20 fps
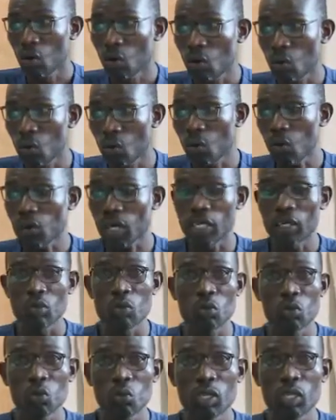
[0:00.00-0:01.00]
Okay,
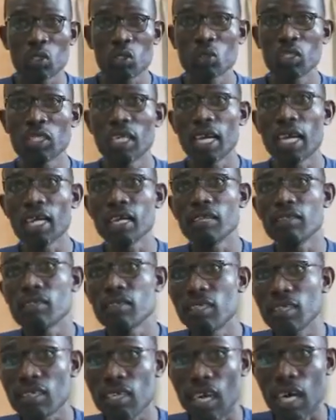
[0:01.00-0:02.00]
with today's
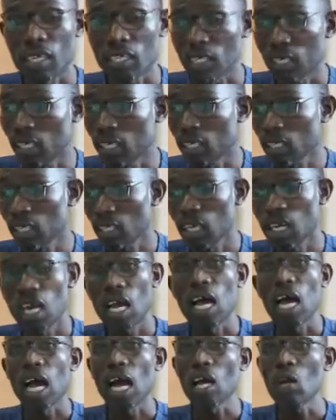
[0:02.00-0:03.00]
discussion,
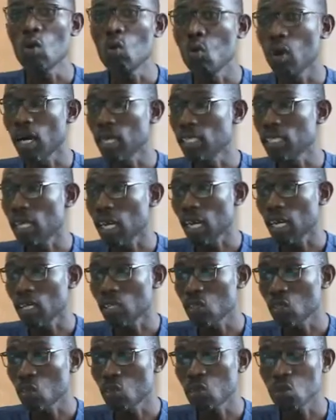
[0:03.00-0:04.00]
I want
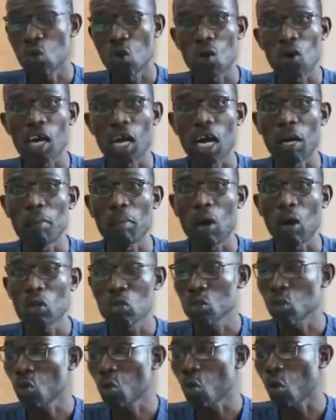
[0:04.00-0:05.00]
us to talk
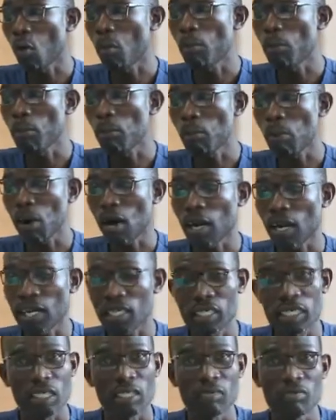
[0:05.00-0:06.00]
about
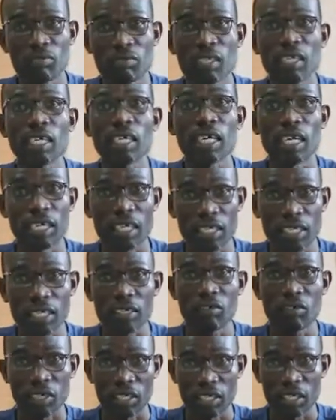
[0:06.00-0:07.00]
comparative
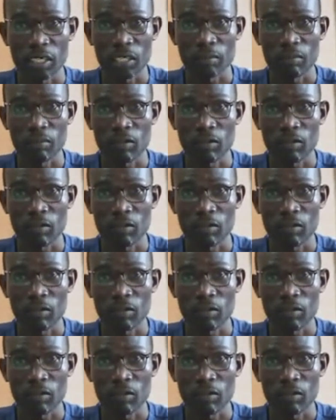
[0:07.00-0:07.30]
degree.